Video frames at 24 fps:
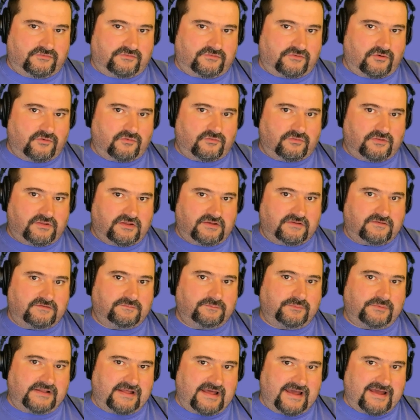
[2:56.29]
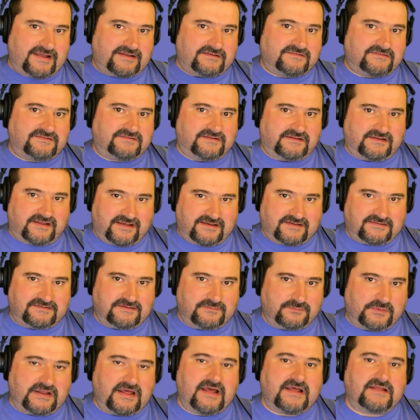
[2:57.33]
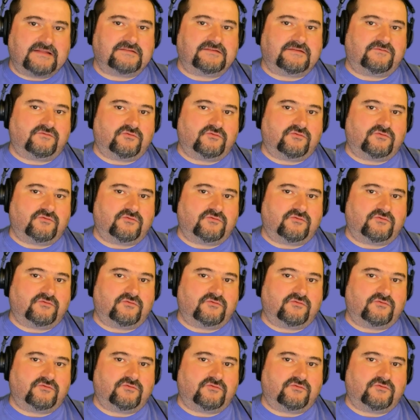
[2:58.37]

So these plans, the legacy plans,